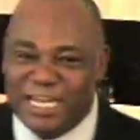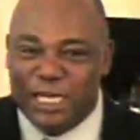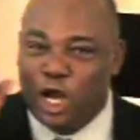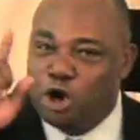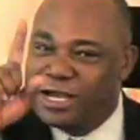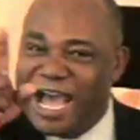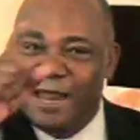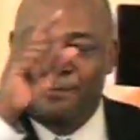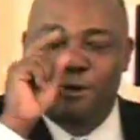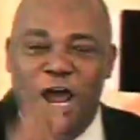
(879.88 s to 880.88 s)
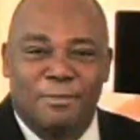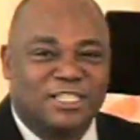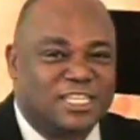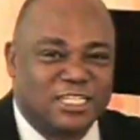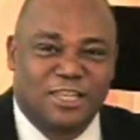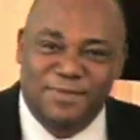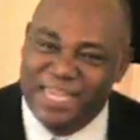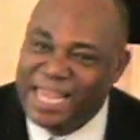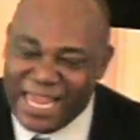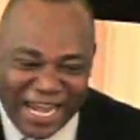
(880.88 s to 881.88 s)
know God promised it to me
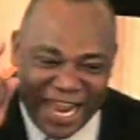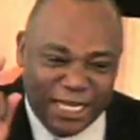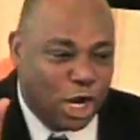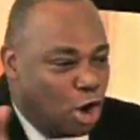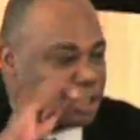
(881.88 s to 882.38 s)
and I know